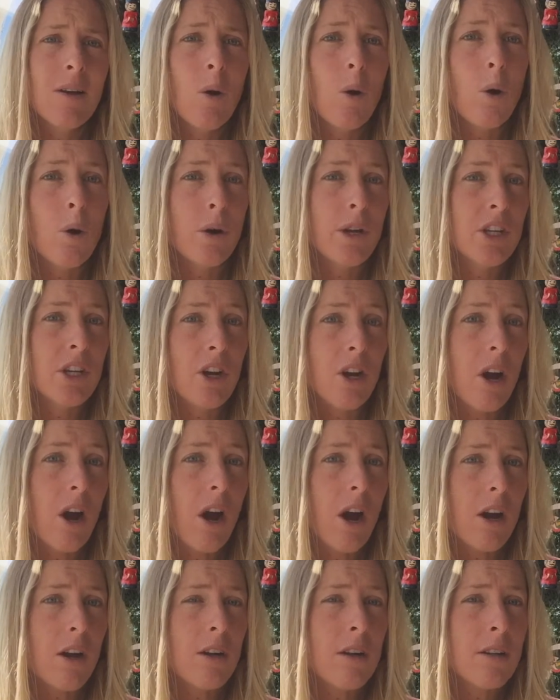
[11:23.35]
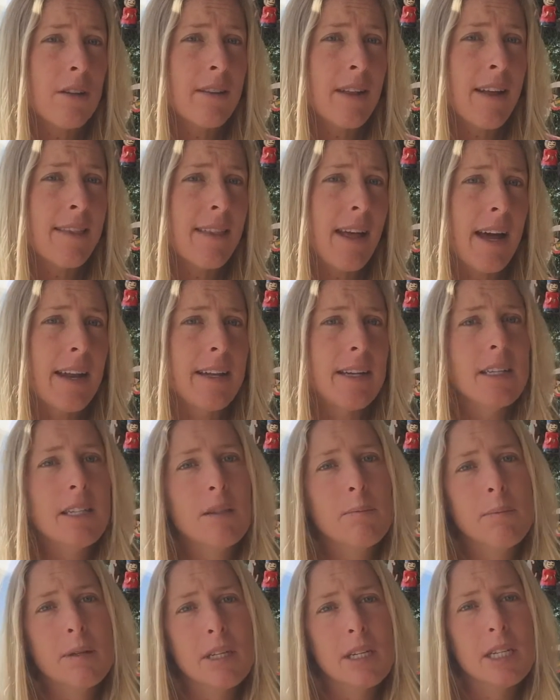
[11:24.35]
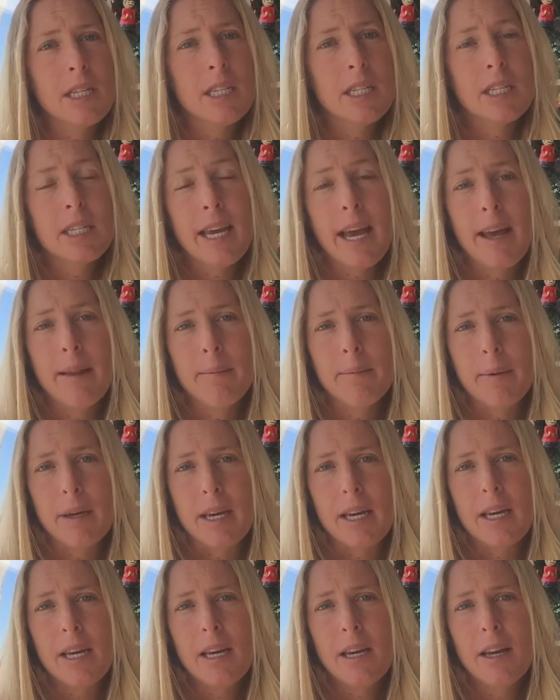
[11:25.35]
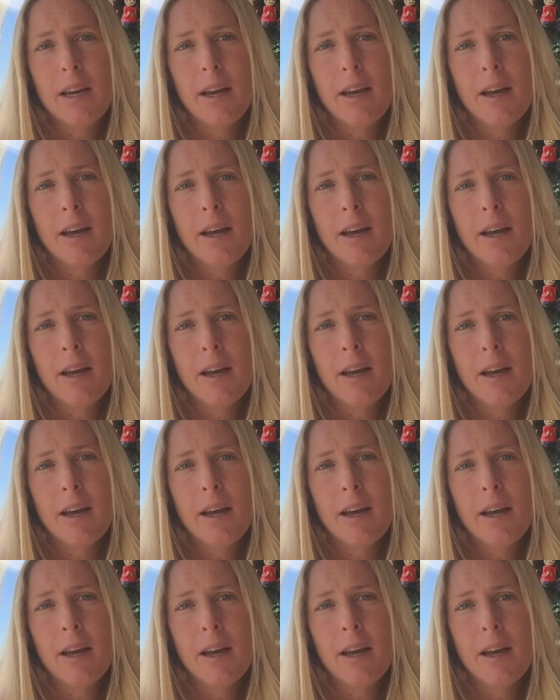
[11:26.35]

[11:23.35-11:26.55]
or in your heart that that experience can be,